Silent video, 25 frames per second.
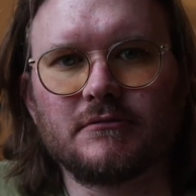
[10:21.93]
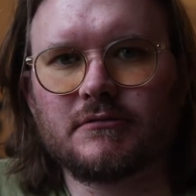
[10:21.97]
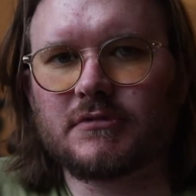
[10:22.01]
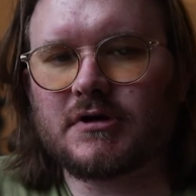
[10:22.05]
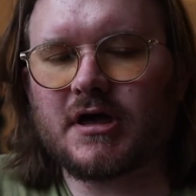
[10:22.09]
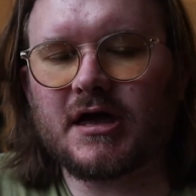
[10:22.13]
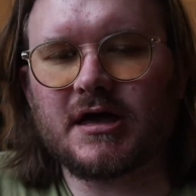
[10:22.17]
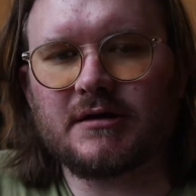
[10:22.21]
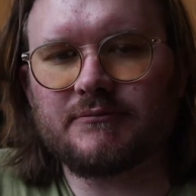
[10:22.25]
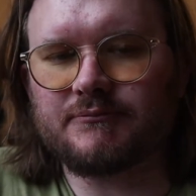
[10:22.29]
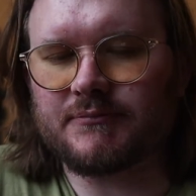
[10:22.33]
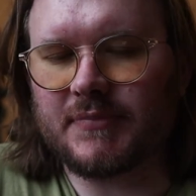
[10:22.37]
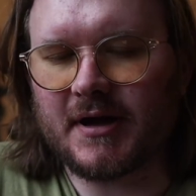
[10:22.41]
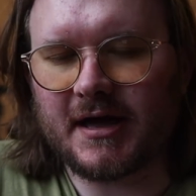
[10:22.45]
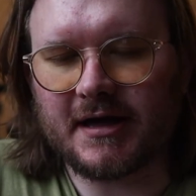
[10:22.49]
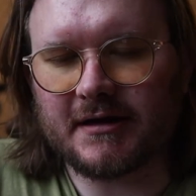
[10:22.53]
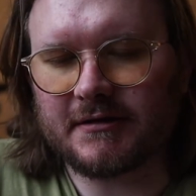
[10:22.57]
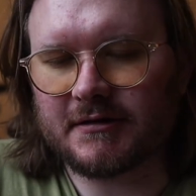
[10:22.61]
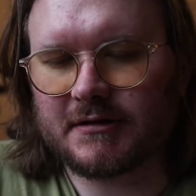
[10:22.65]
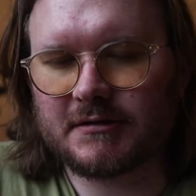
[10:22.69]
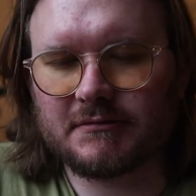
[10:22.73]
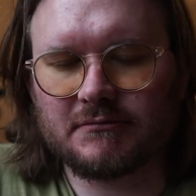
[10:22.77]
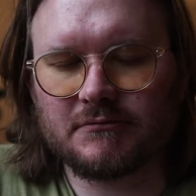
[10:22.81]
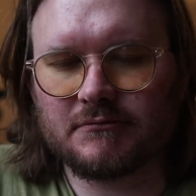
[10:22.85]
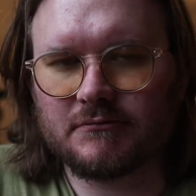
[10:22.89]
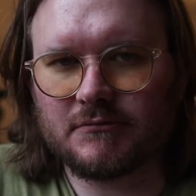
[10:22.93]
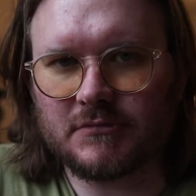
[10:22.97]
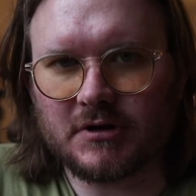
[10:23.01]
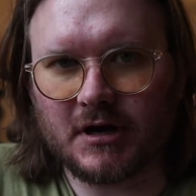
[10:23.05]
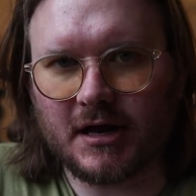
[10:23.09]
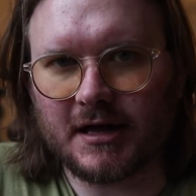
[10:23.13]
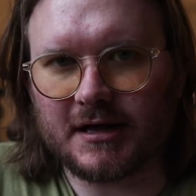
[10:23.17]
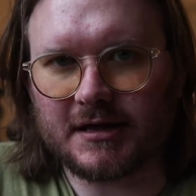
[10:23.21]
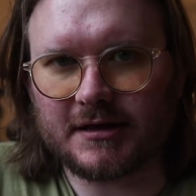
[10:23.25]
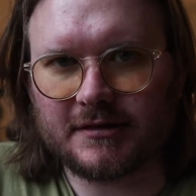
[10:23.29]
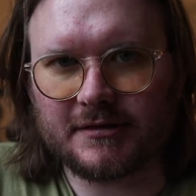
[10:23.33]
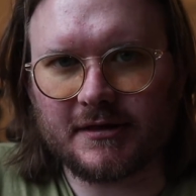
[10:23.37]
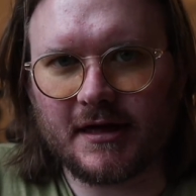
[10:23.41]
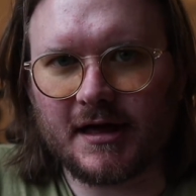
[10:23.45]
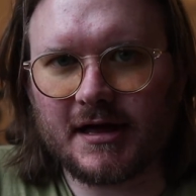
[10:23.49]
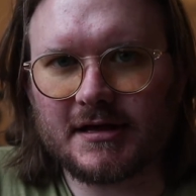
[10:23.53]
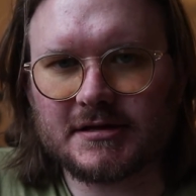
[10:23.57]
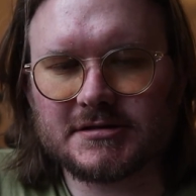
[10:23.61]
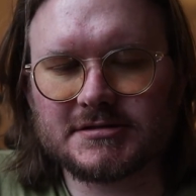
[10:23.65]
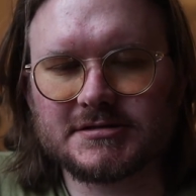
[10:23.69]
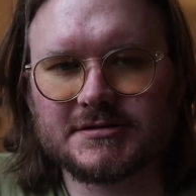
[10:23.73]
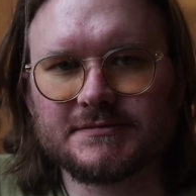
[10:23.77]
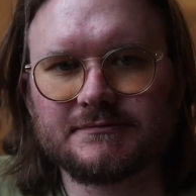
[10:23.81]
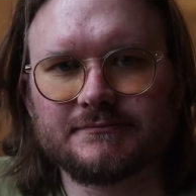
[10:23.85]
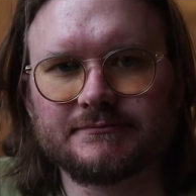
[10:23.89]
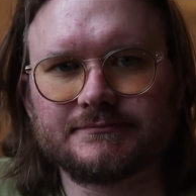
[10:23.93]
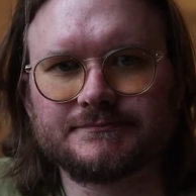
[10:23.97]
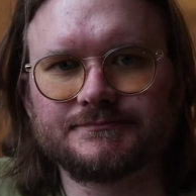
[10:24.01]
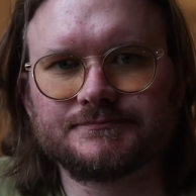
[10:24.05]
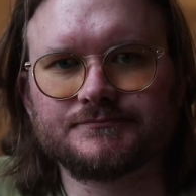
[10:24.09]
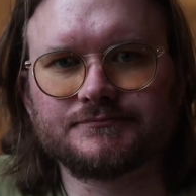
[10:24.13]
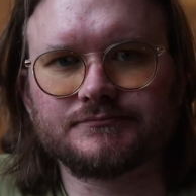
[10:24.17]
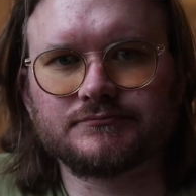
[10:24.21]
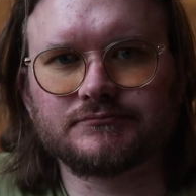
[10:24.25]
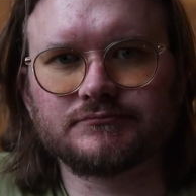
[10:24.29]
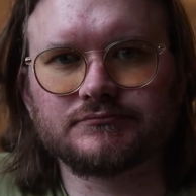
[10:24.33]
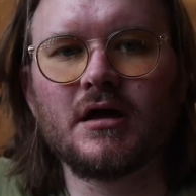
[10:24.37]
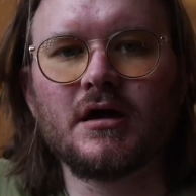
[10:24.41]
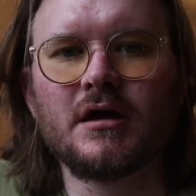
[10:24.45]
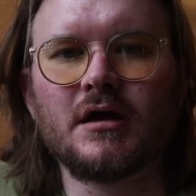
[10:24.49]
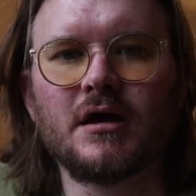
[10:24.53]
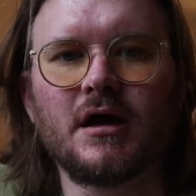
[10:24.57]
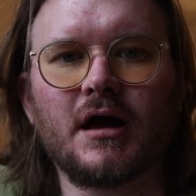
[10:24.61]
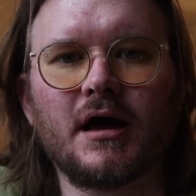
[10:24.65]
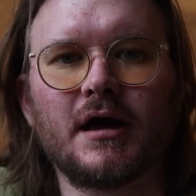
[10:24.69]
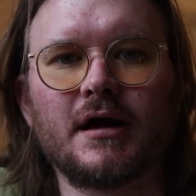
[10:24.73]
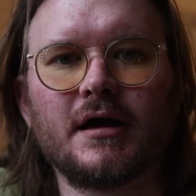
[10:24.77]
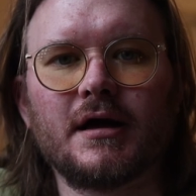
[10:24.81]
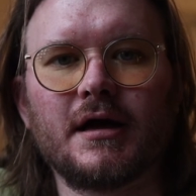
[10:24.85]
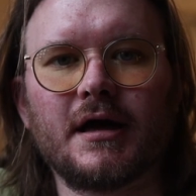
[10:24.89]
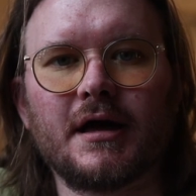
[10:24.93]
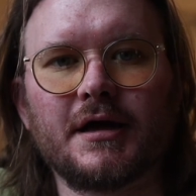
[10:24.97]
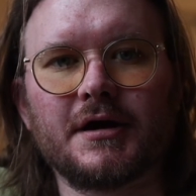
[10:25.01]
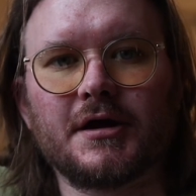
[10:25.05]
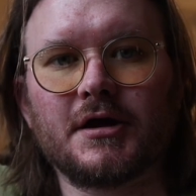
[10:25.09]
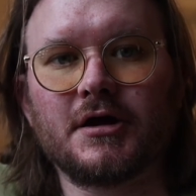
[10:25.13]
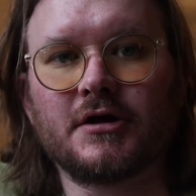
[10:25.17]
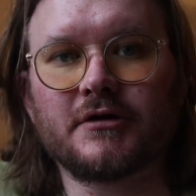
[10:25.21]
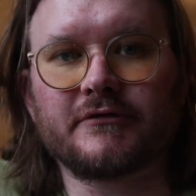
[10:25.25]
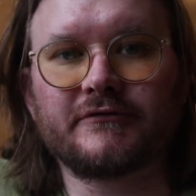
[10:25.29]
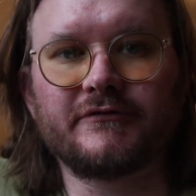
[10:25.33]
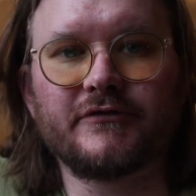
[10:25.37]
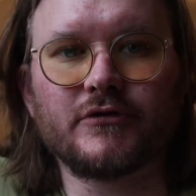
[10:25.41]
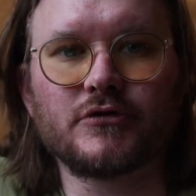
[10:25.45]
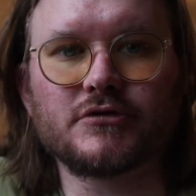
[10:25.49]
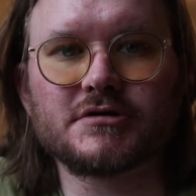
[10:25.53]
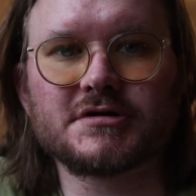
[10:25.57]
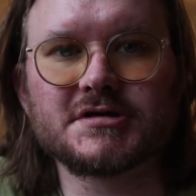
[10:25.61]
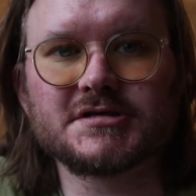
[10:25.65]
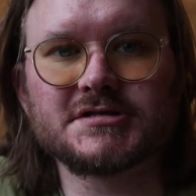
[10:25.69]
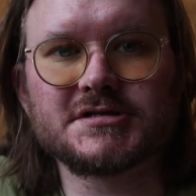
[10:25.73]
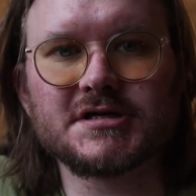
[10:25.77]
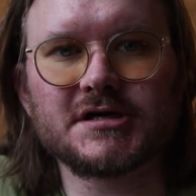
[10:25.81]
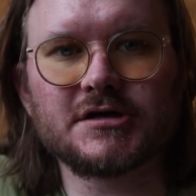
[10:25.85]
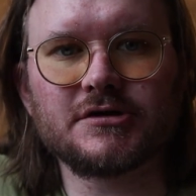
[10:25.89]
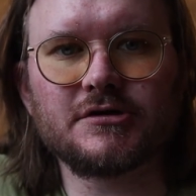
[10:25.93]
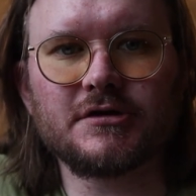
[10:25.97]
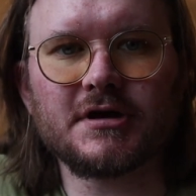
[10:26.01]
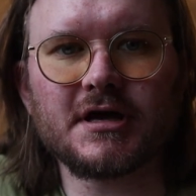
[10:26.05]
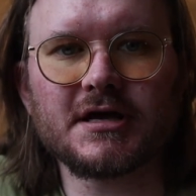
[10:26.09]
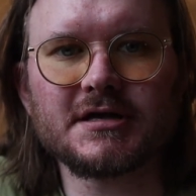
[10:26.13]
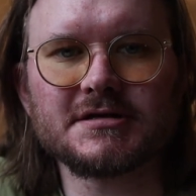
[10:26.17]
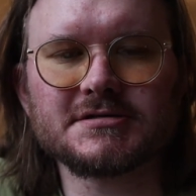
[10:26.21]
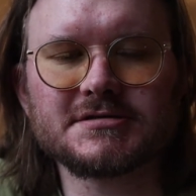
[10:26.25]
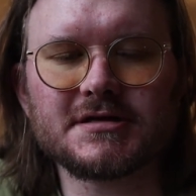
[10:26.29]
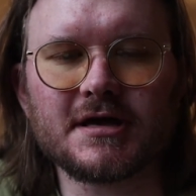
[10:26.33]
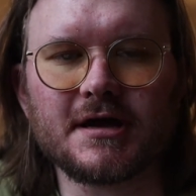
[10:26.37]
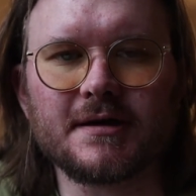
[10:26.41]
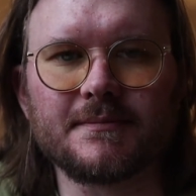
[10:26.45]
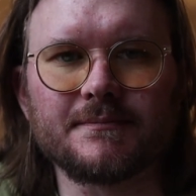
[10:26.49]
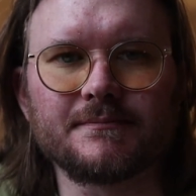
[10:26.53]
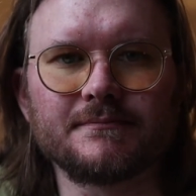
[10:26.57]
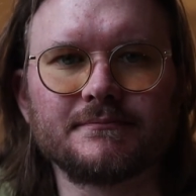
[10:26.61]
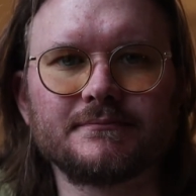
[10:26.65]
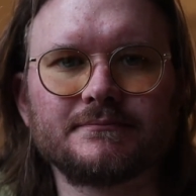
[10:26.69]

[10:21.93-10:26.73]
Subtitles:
kickback like that. And I look forward to seeing you next time.